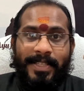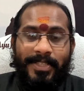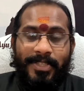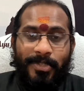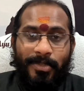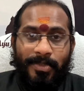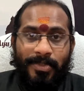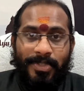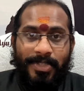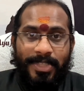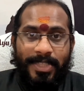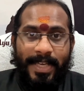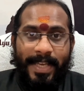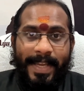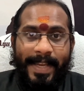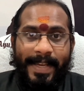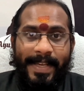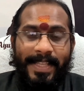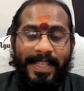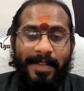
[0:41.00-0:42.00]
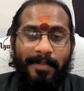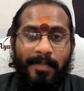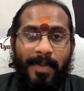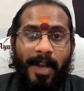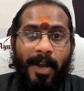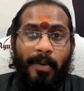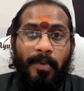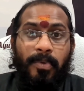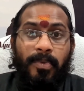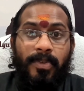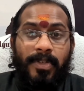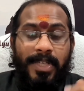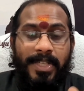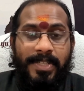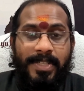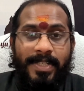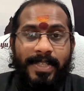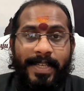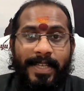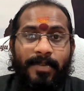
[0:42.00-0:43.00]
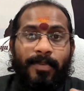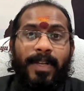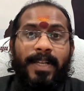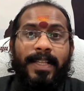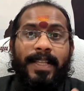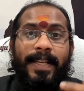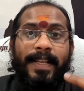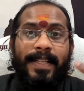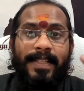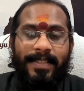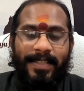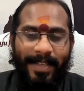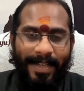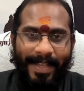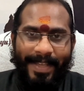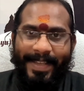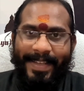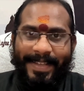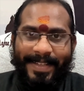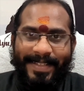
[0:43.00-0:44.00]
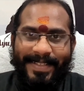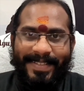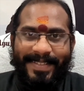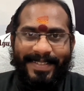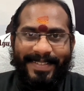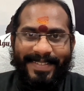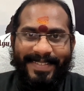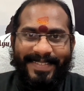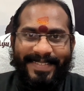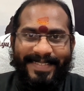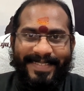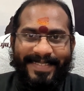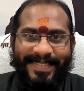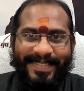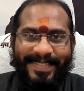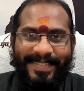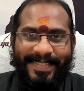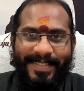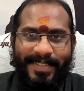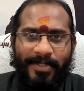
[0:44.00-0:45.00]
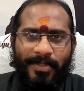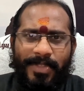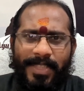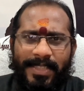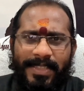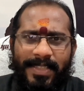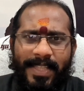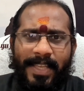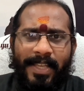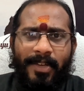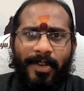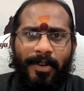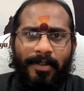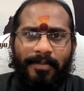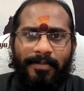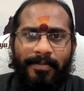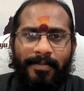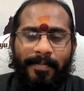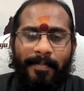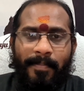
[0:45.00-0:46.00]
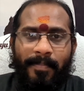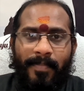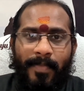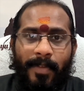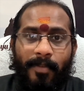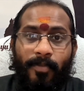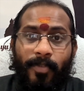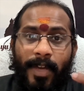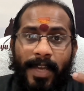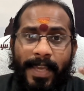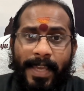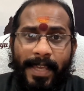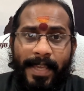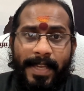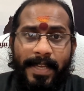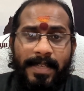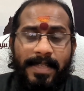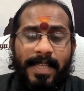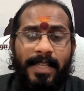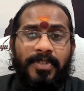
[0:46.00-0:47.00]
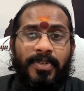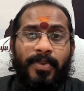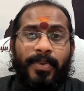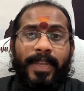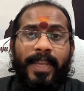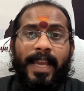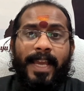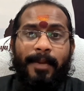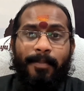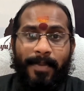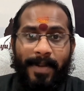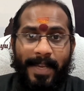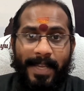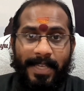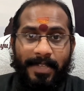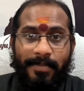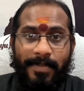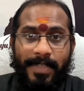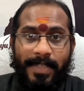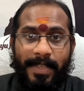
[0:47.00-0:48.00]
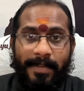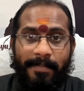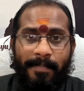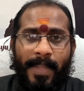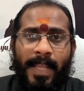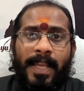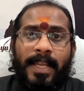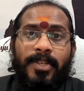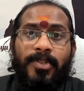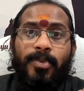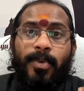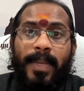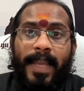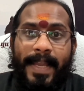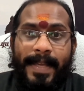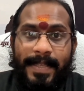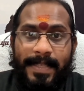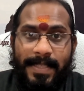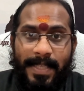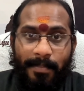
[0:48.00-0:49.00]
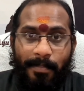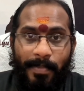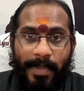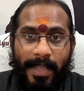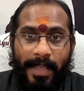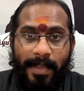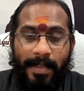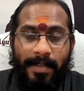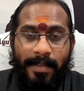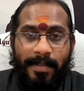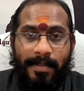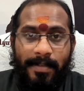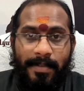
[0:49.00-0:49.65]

To train them how to restrict what they doesn't like. You just think of why kids are showing hyperactivity. To get something.